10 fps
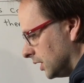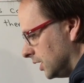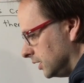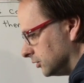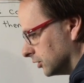
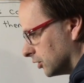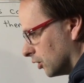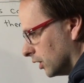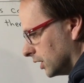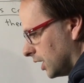And it's
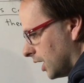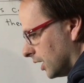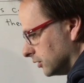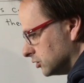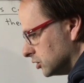occurring
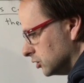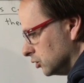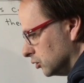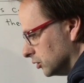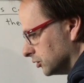at
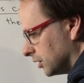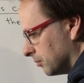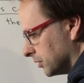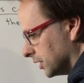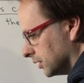2
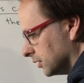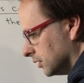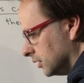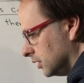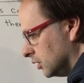something.
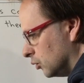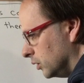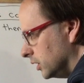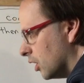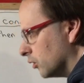
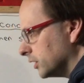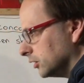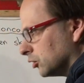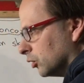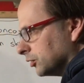We know that
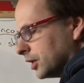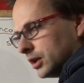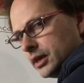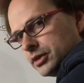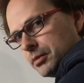it's
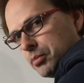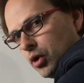horizontal at that